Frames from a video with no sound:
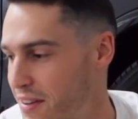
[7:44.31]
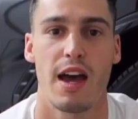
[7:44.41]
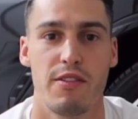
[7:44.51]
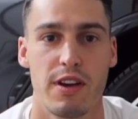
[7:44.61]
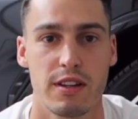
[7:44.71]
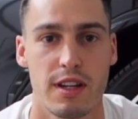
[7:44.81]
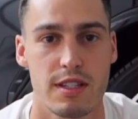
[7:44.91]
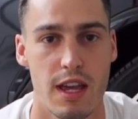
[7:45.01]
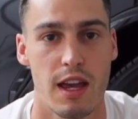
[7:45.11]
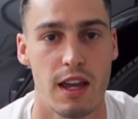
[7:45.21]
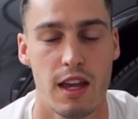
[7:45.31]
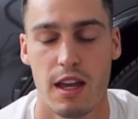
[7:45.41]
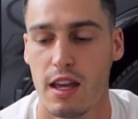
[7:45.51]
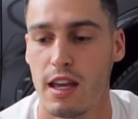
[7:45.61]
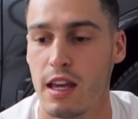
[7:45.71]
Had Valentine's Day
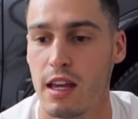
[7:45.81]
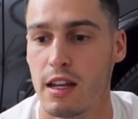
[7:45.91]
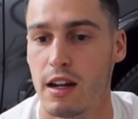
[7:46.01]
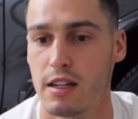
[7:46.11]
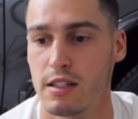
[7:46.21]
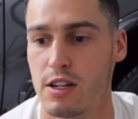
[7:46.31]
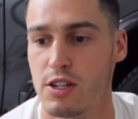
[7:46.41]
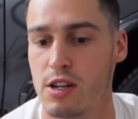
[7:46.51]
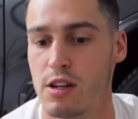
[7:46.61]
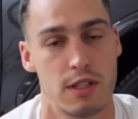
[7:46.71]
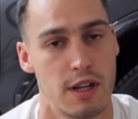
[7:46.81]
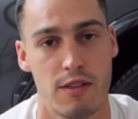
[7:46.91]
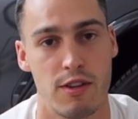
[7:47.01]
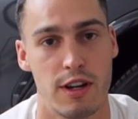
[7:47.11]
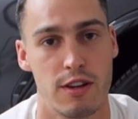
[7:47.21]
in isolation, just like
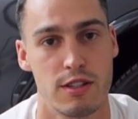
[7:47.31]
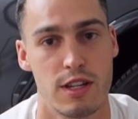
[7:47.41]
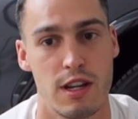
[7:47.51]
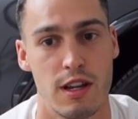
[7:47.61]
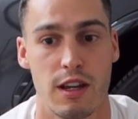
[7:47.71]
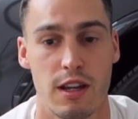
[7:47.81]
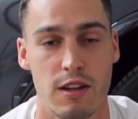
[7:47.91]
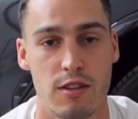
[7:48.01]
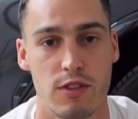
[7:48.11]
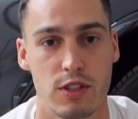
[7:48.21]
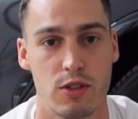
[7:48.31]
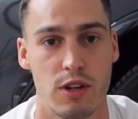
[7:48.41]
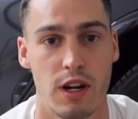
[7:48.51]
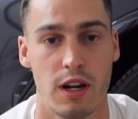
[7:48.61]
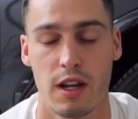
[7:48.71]
everyone else here in
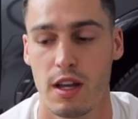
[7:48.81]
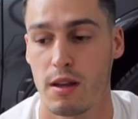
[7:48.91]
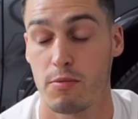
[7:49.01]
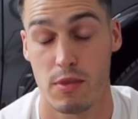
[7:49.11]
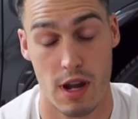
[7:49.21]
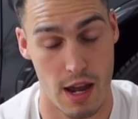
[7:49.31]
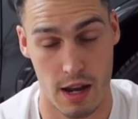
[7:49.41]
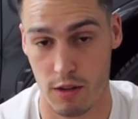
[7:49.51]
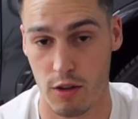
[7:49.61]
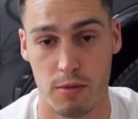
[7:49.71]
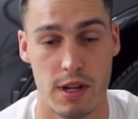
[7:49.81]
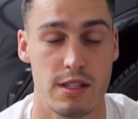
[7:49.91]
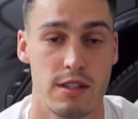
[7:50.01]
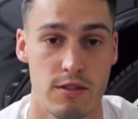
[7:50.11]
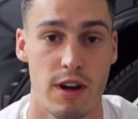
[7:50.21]
Victoria, and a lot of
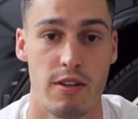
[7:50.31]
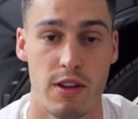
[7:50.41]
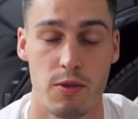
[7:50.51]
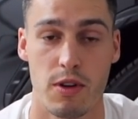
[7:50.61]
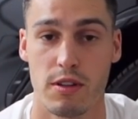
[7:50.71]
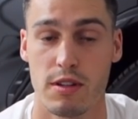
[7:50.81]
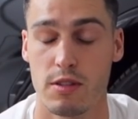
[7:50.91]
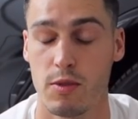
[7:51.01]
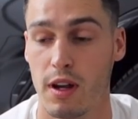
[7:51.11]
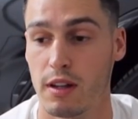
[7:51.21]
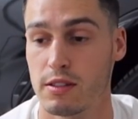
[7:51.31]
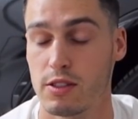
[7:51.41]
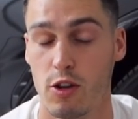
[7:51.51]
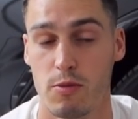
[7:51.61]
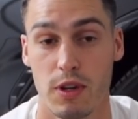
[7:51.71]
places right around the world as well.
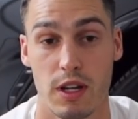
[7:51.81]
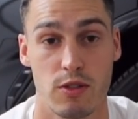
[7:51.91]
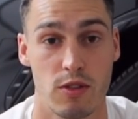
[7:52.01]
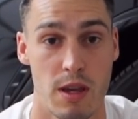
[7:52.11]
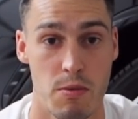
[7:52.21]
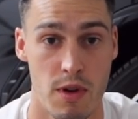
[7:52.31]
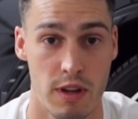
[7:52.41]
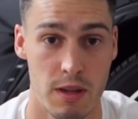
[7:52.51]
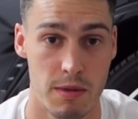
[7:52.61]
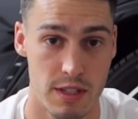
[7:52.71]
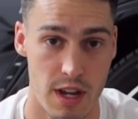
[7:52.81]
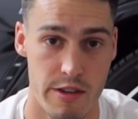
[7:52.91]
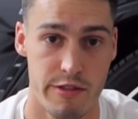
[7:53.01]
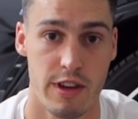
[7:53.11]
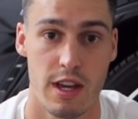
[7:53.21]
So I hope you guys are all keeping well, keeping
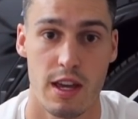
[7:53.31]
safe.